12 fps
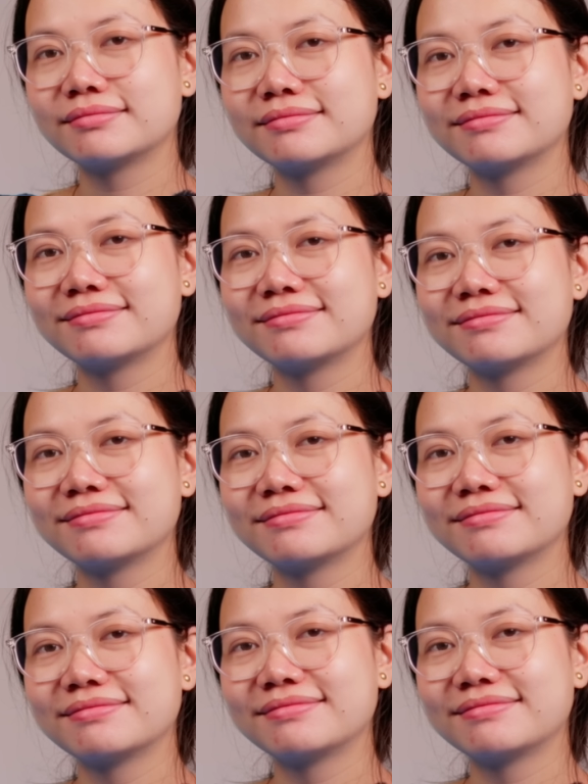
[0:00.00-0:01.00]

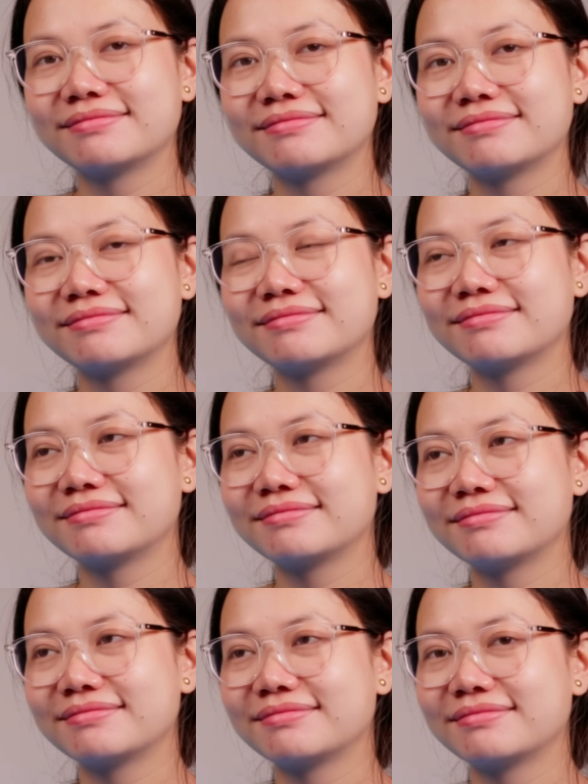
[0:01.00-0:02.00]

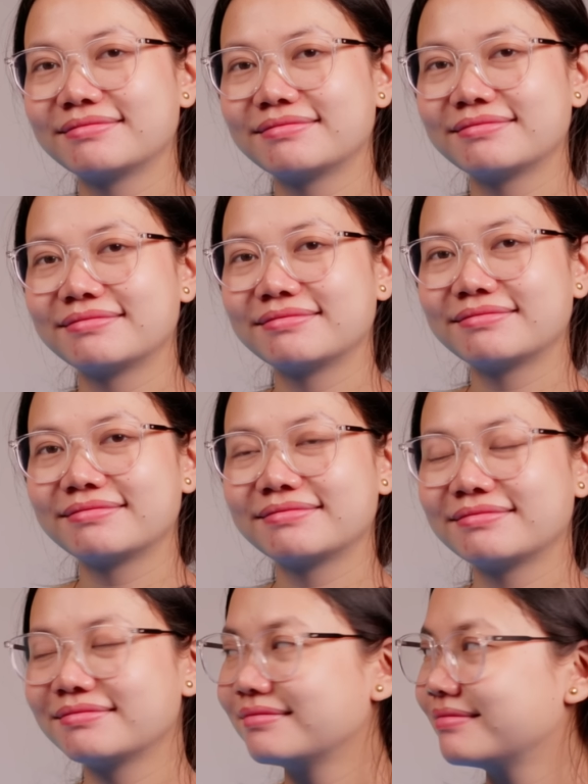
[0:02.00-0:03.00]

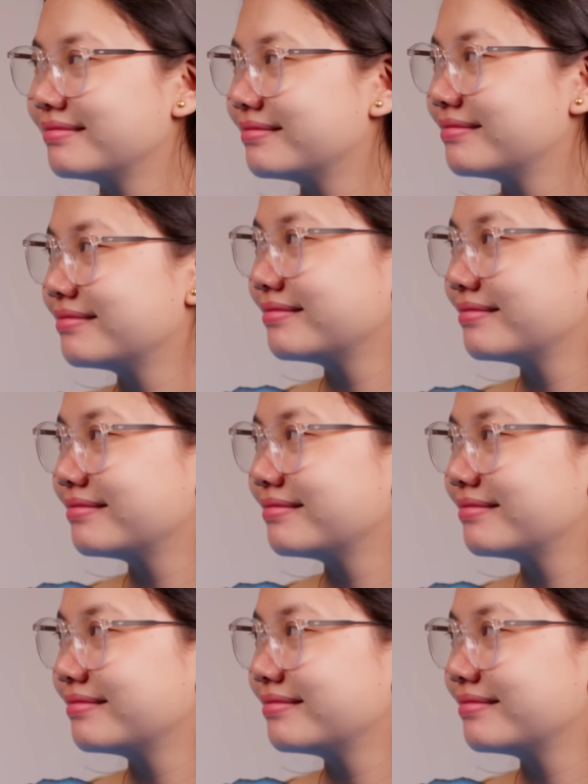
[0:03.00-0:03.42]
This person isn't speaking.